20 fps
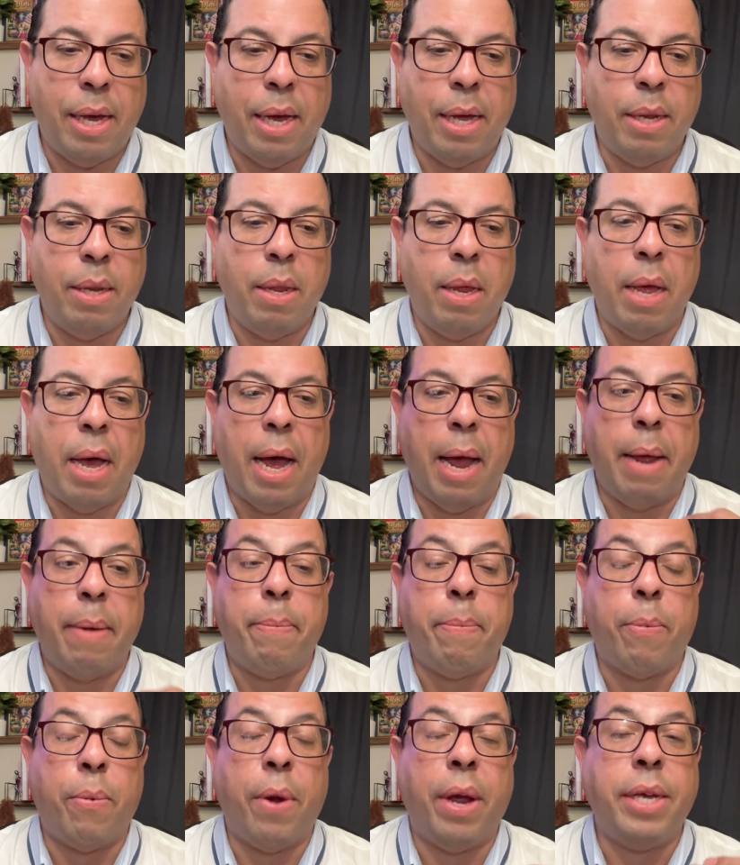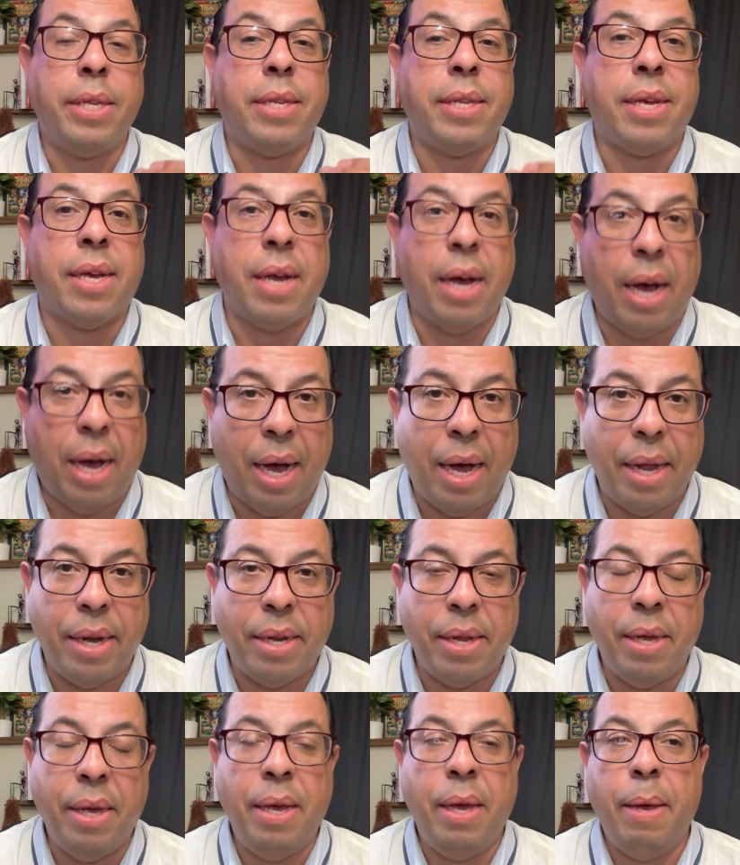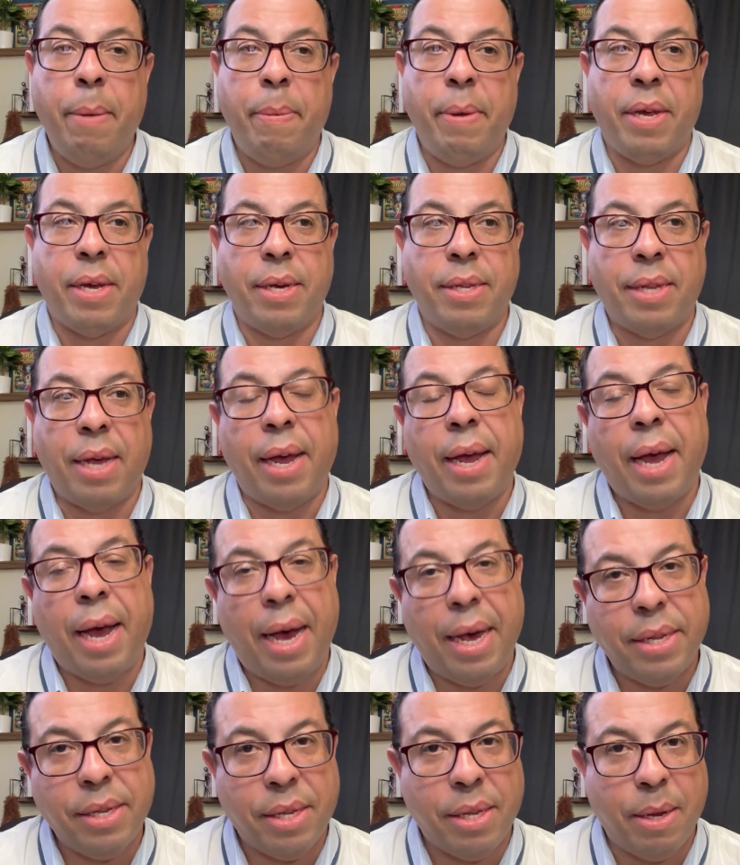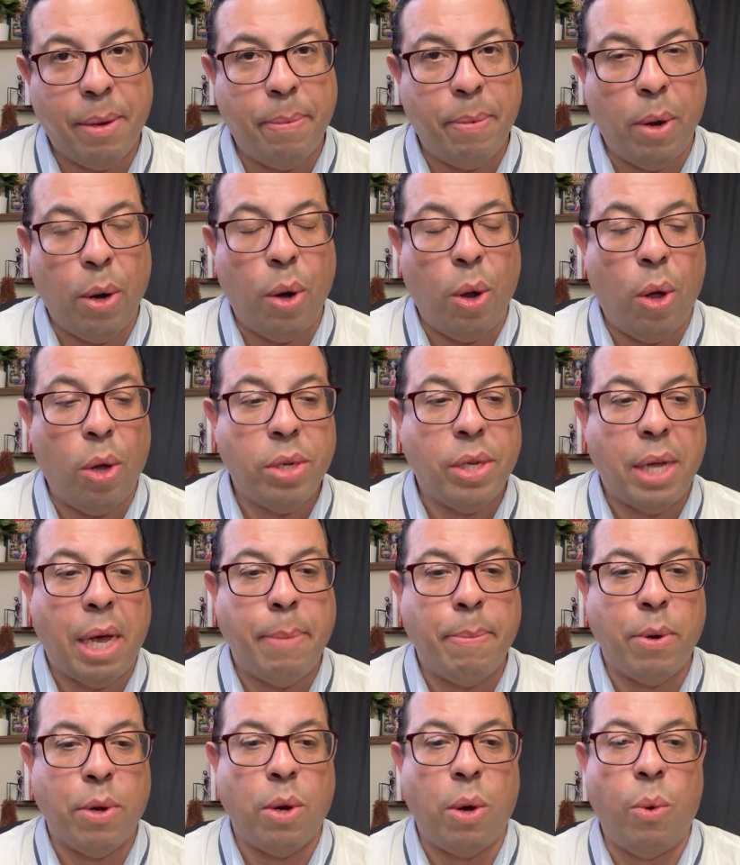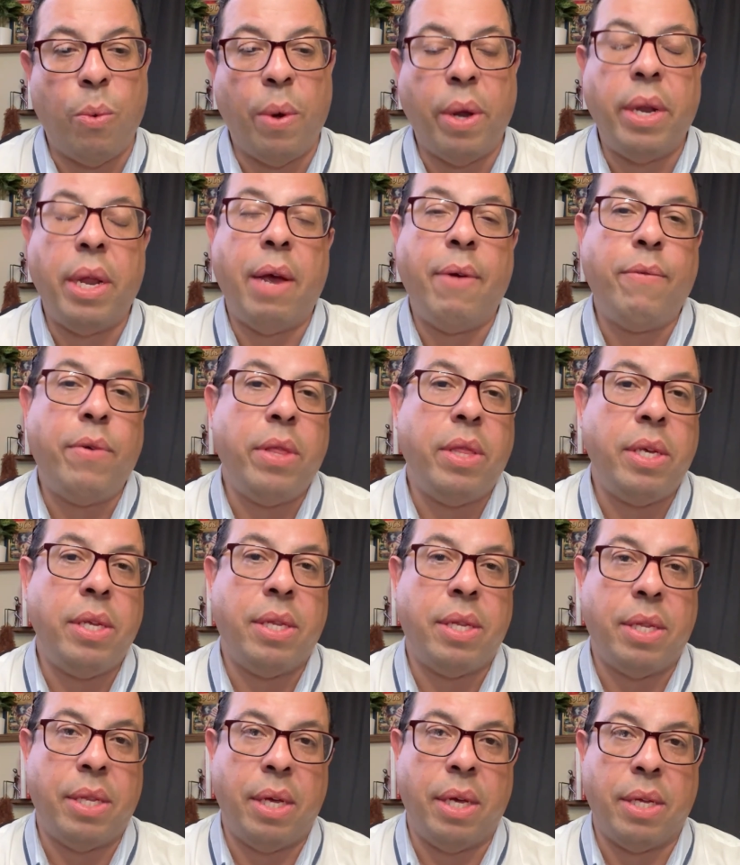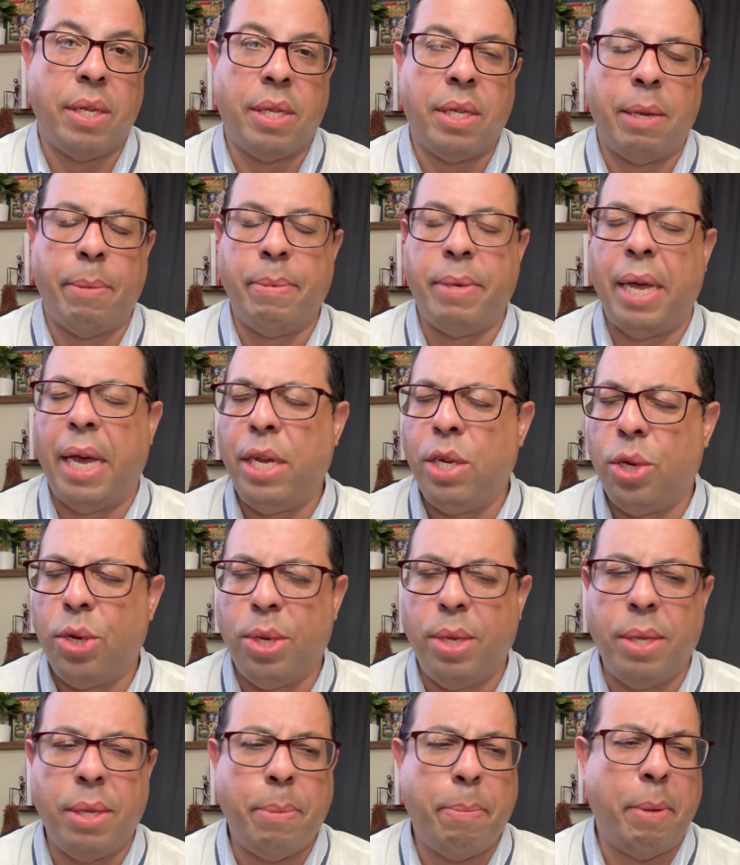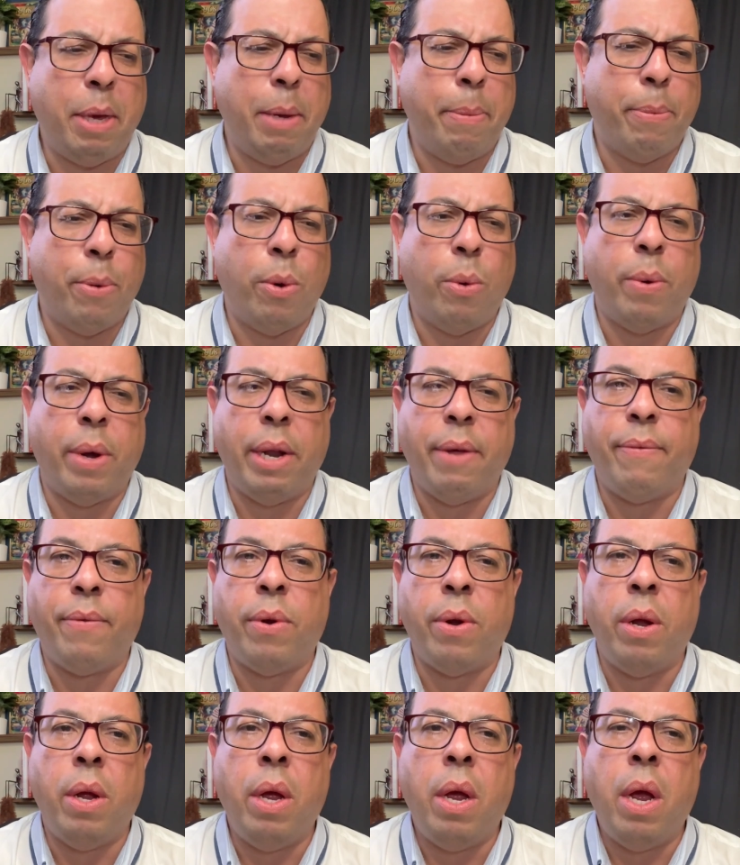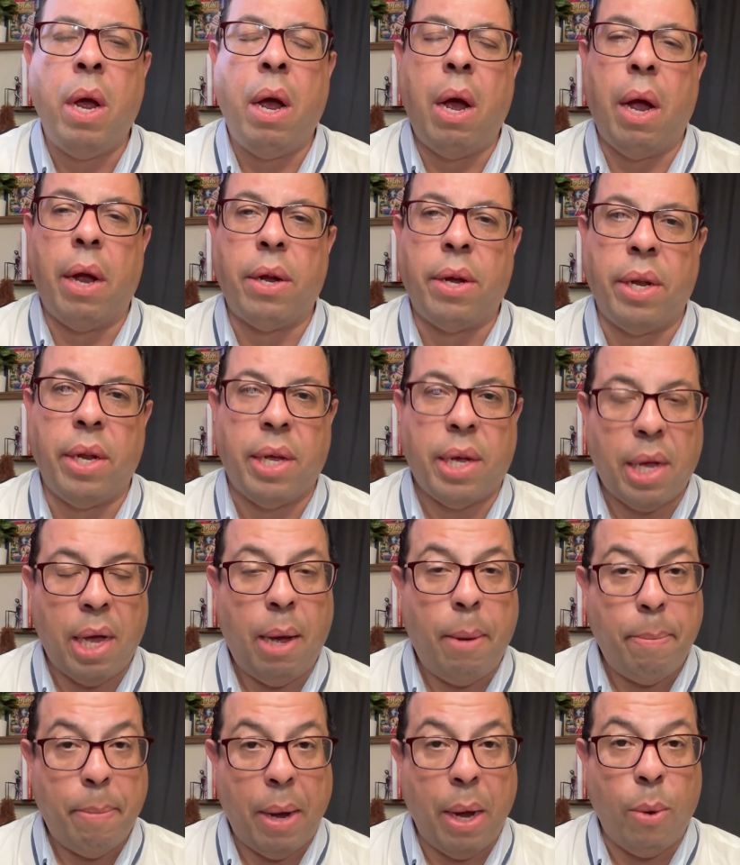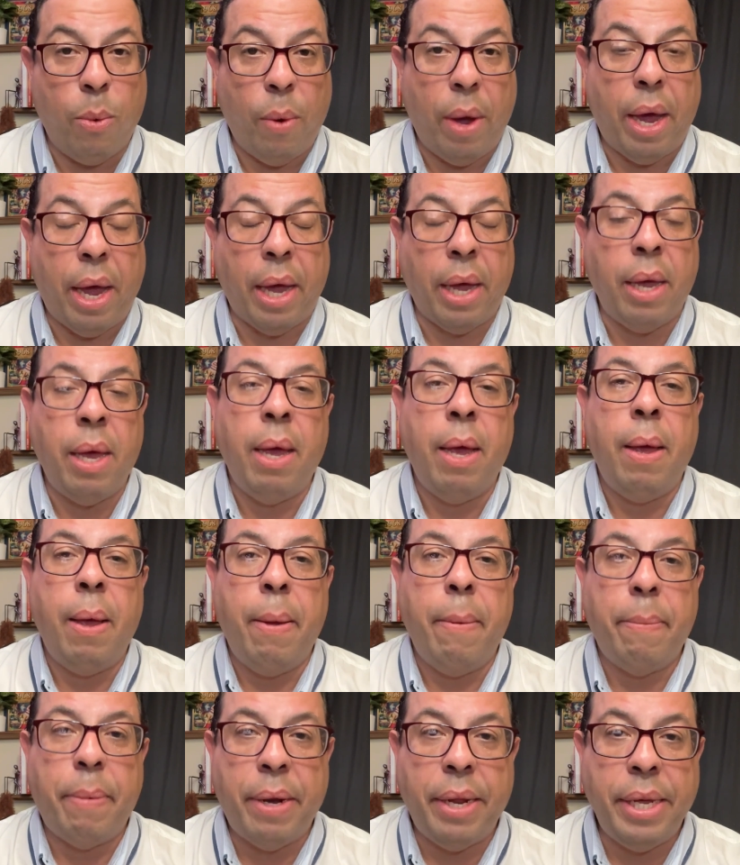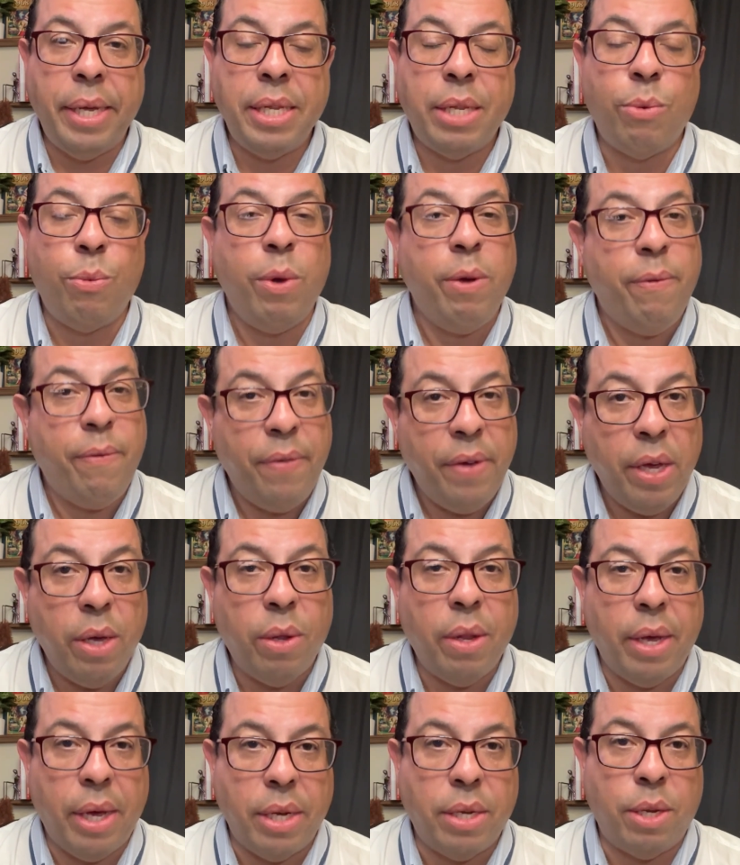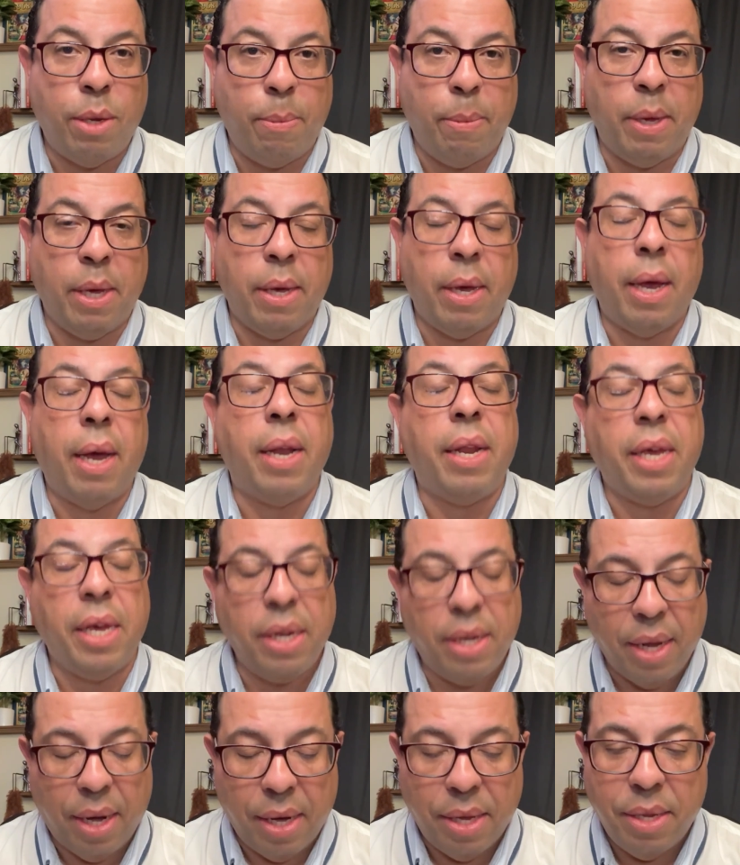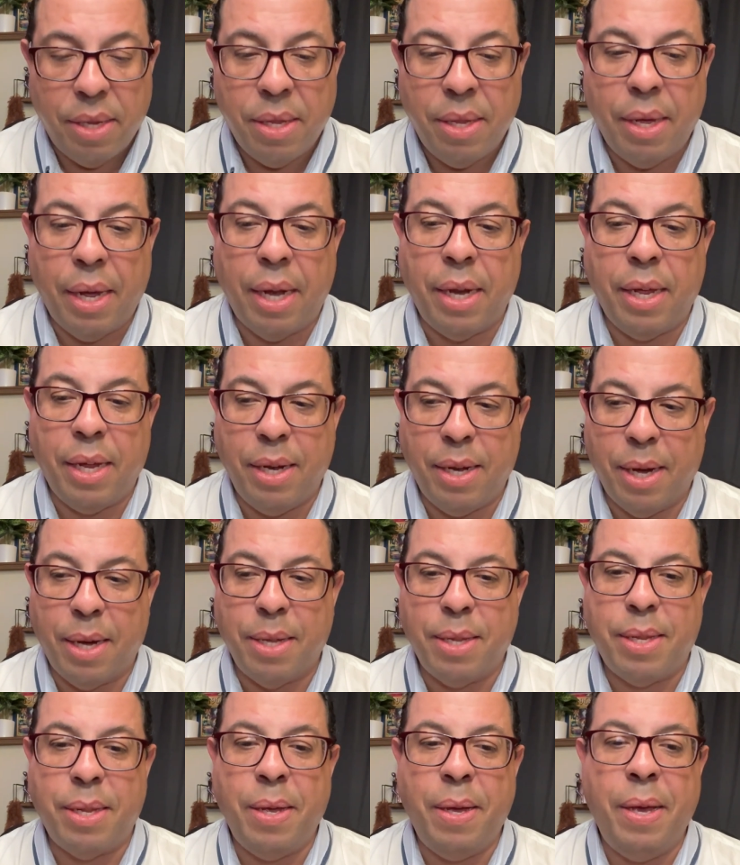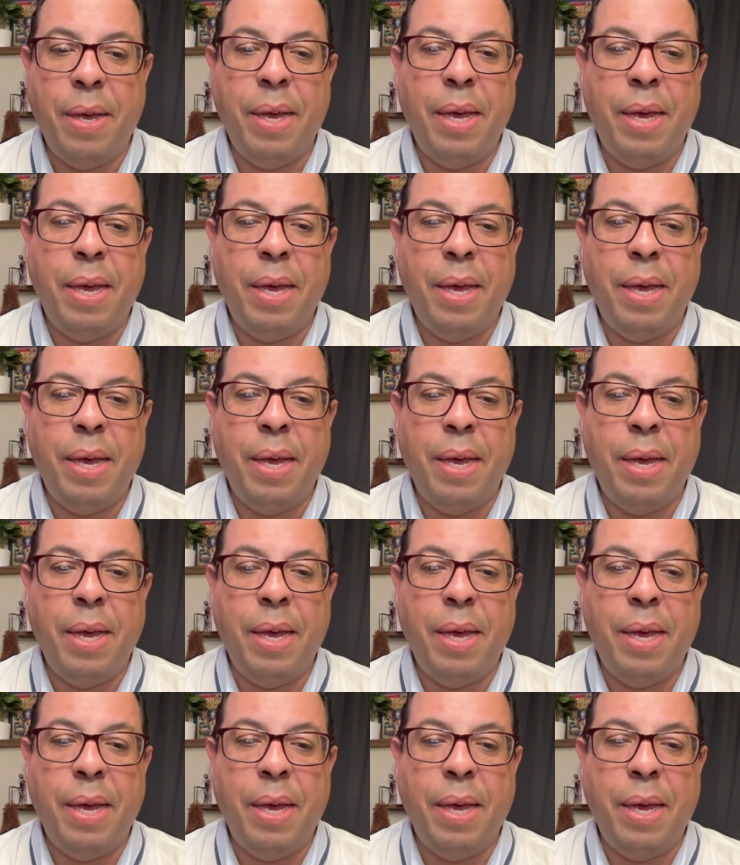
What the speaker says: And I praise God because I asked them a long time ago, whenever these things, temptations, people, whatever, are going to come my way, please reveal it to me. And he does, and he does.